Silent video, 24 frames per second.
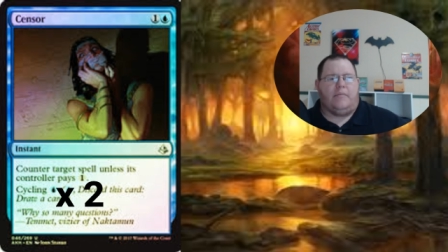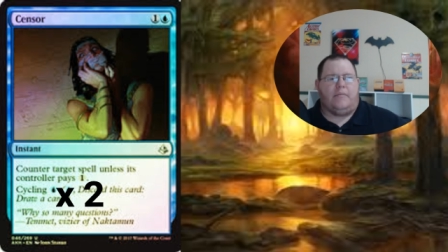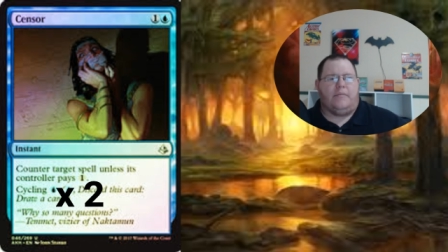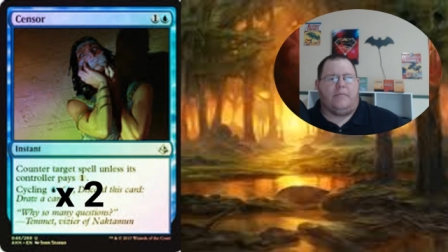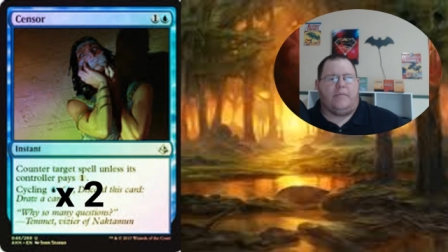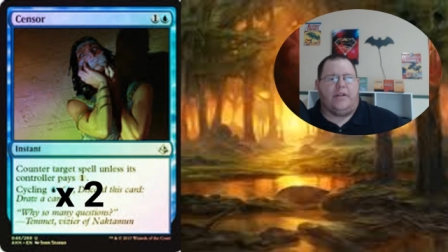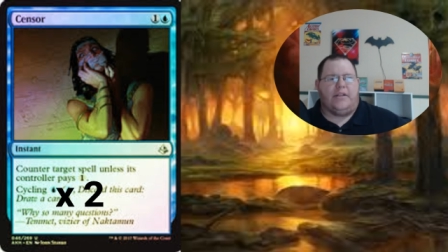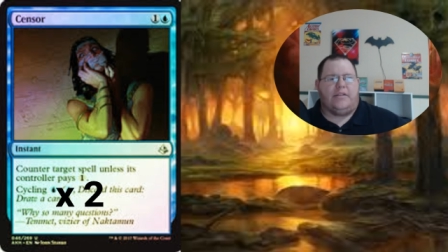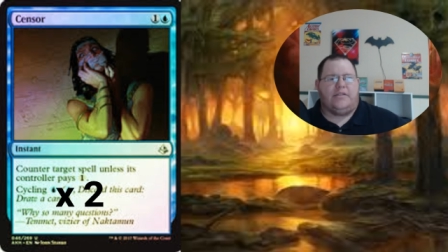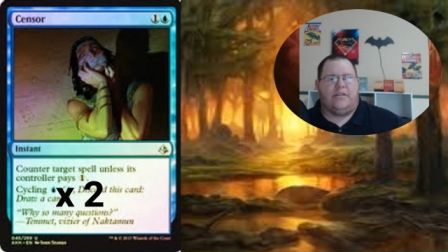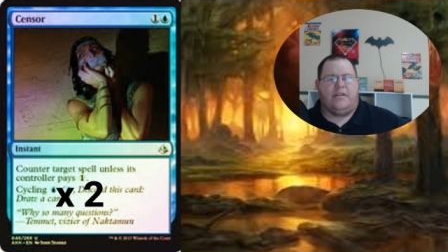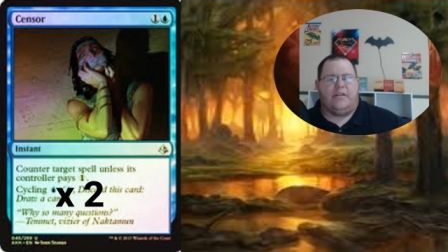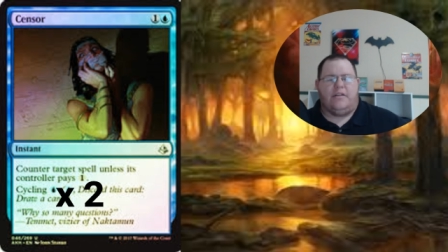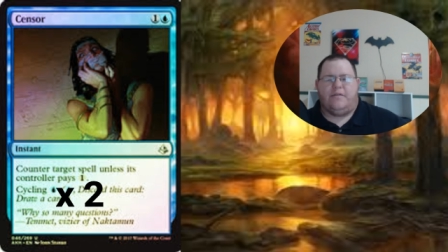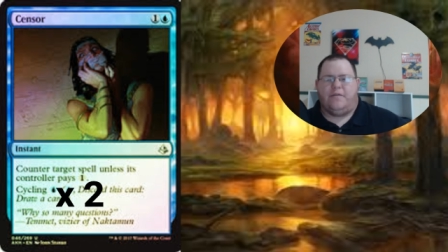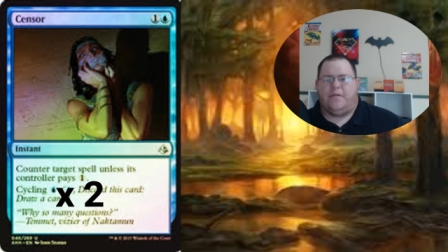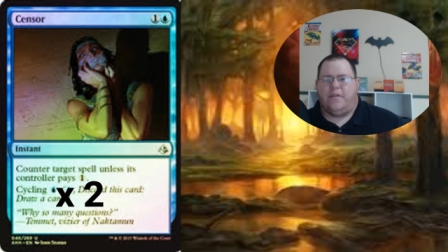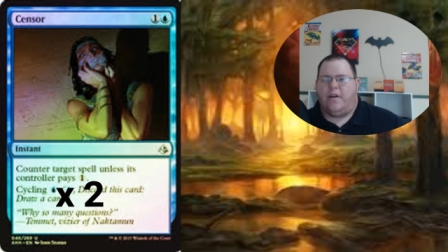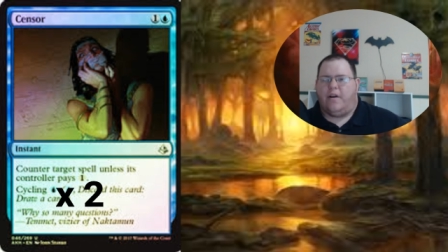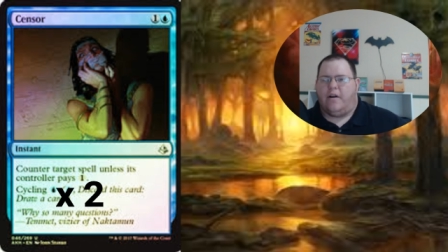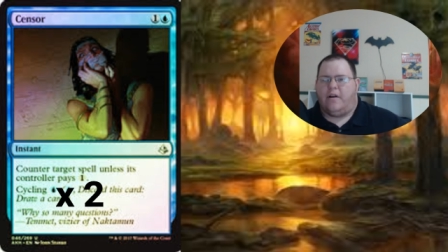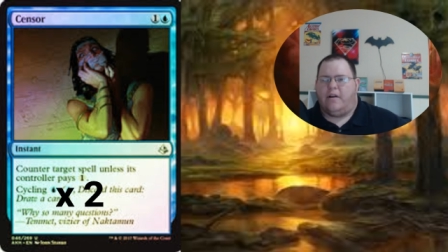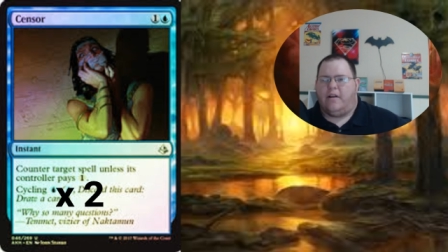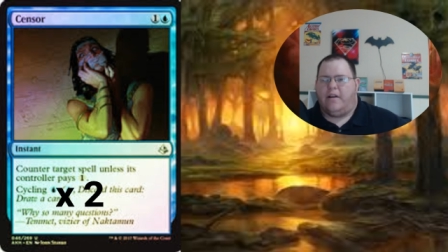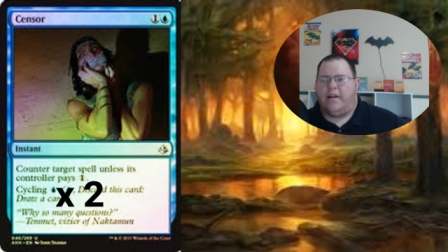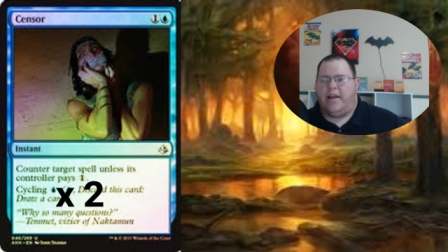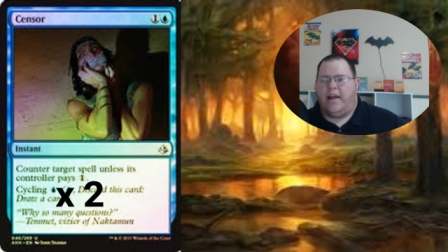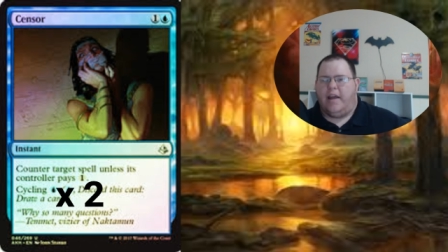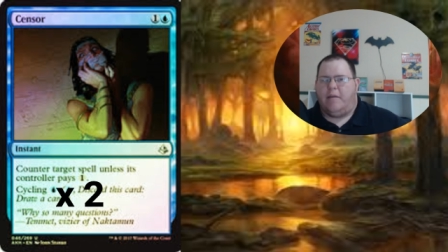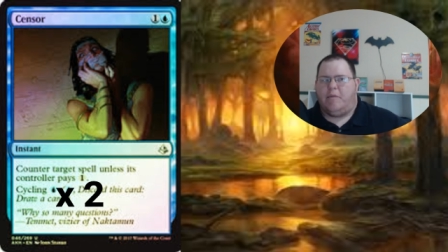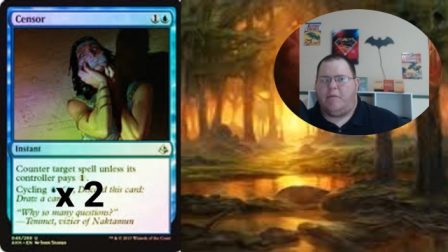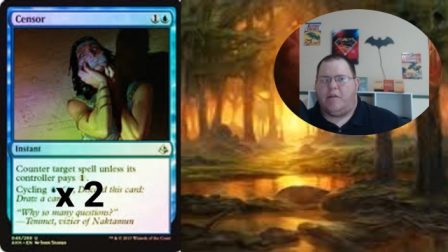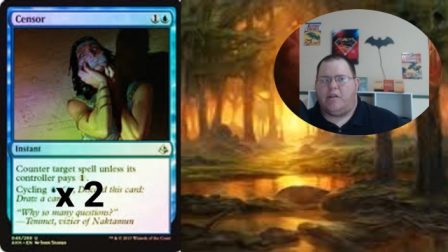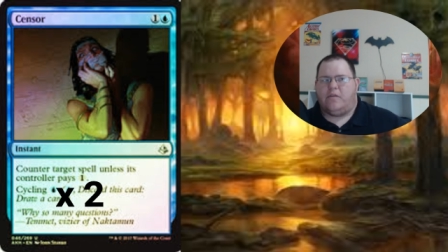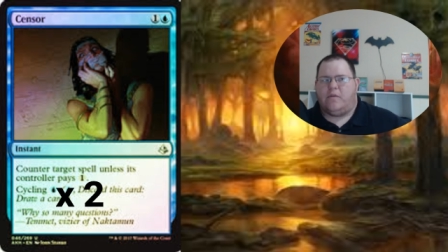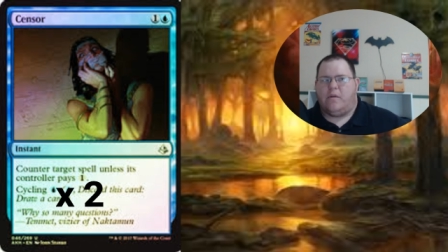It's good for the early
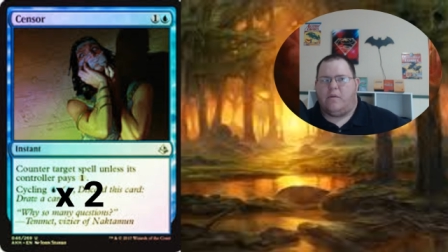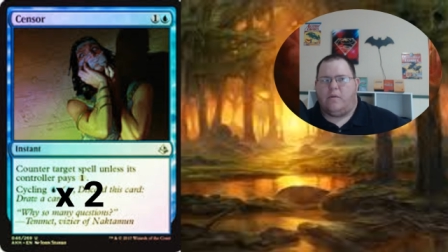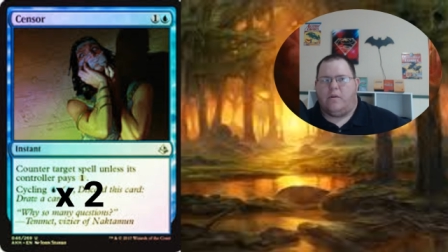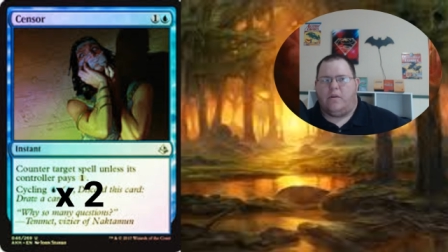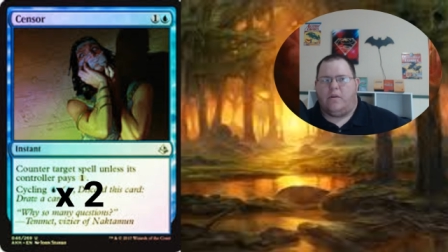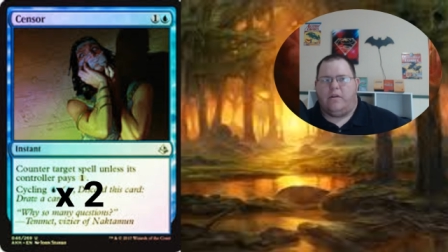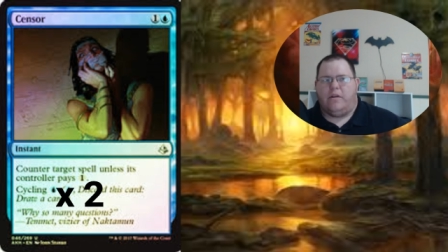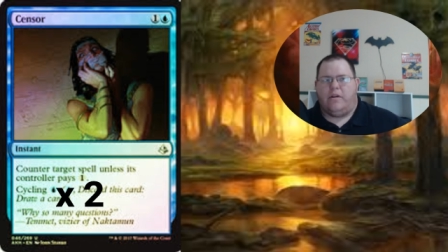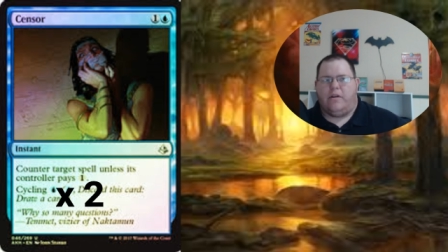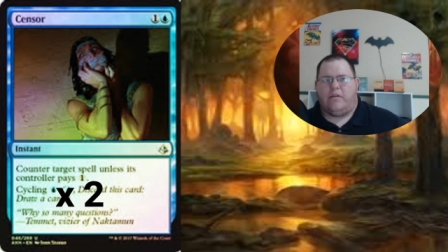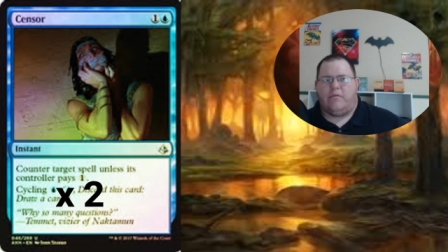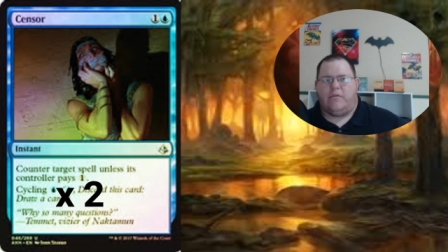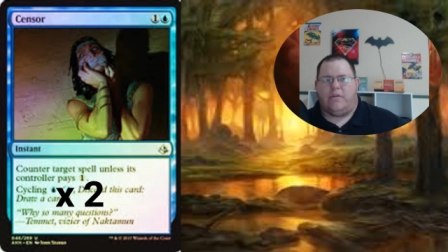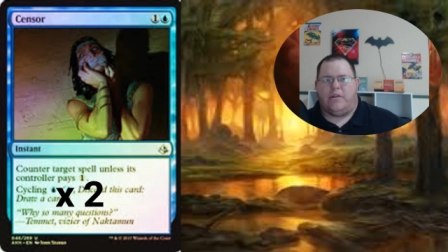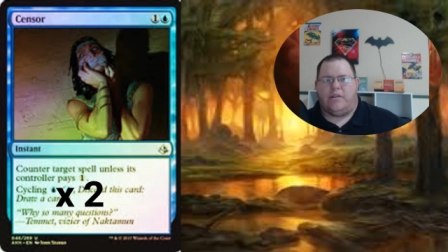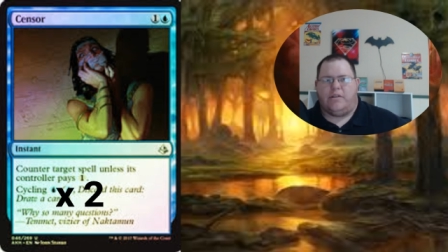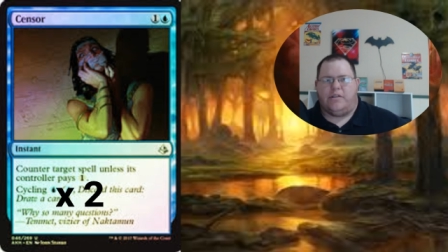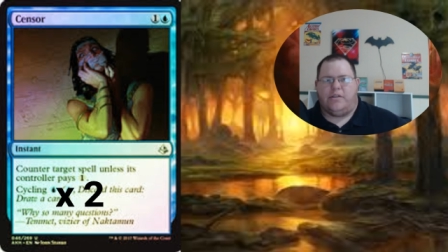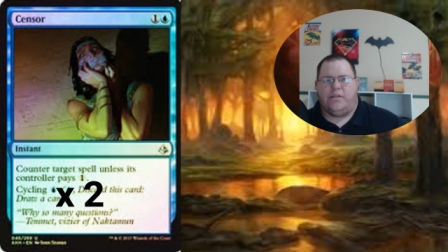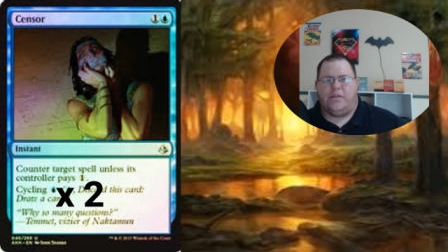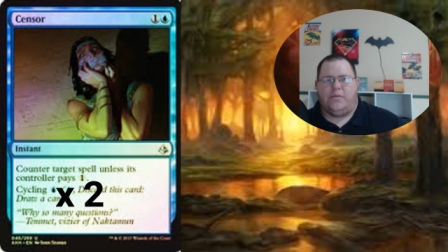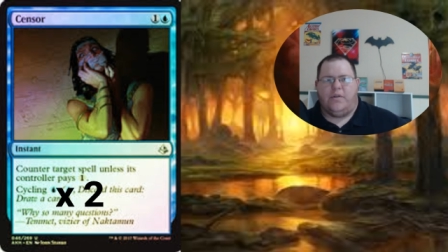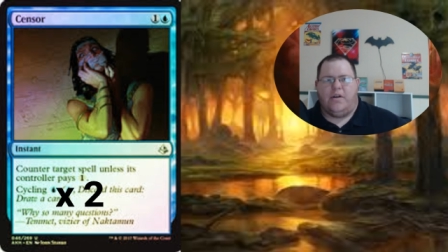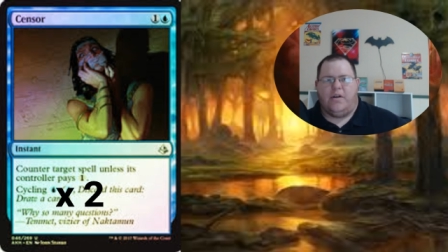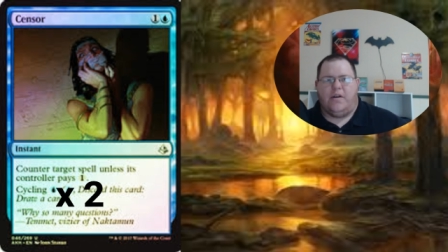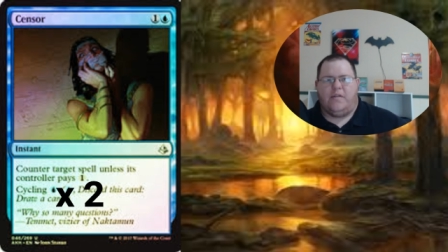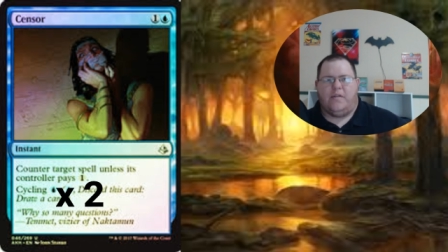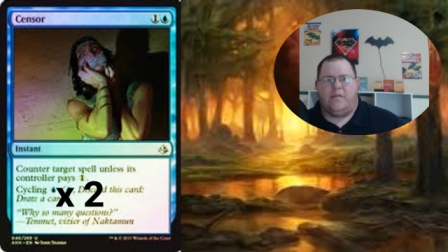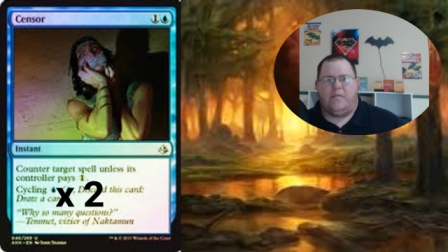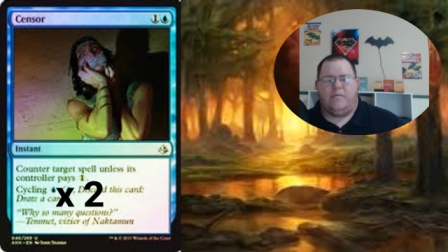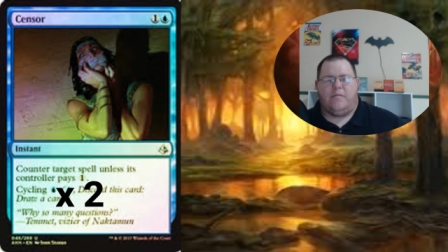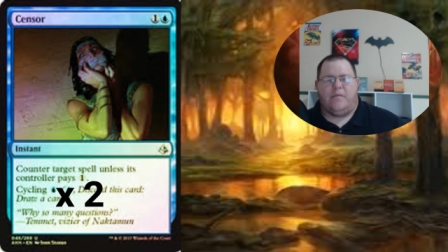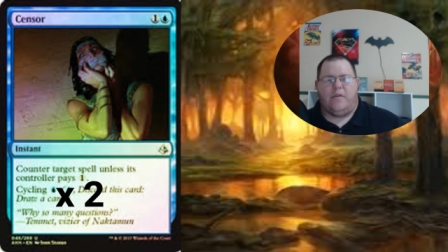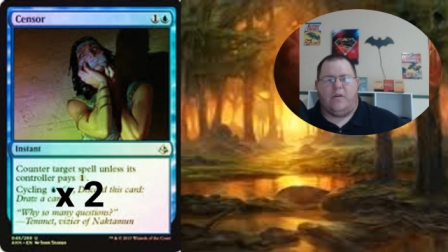game. That's why we're only going to run 2 of them,